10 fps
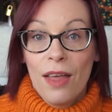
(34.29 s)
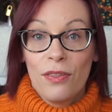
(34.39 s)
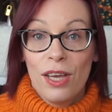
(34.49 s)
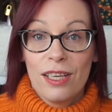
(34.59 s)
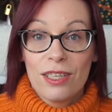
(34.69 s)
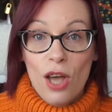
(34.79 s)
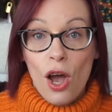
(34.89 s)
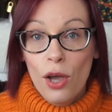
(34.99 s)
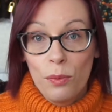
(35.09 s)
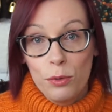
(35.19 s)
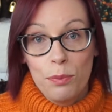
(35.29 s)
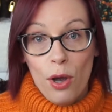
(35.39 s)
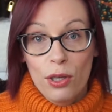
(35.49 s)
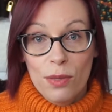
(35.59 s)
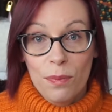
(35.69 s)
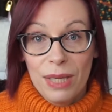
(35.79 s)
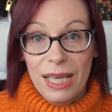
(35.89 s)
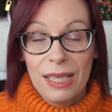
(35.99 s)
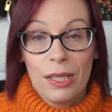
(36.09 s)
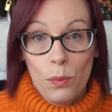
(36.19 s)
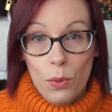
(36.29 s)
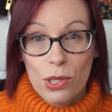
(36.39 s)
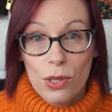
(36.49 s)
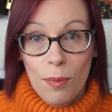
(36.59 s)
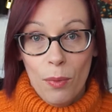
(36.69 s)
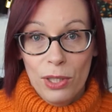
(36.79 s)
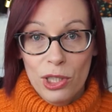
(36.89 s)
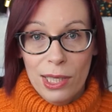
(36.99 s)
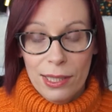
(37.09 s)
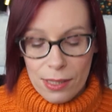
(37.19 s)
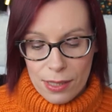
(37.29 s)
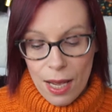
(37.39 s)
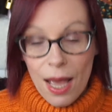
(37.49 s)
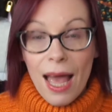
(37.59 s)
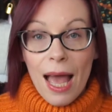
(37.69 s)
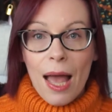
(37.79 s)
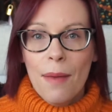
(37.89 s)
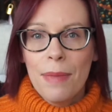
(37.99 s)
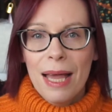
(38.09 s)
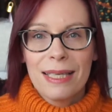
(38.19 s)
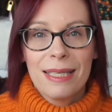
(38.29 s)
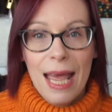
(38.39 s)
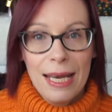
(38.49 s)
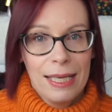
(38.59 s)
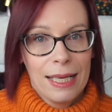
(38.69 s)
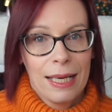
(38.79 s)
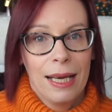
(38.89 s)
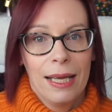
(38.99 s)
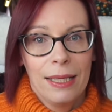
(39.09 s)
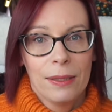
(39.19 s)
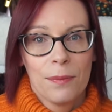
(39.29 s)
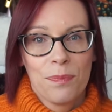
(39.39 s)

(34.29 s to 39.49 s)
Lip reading: that I would buy something that wasn't on my wish list. Technically,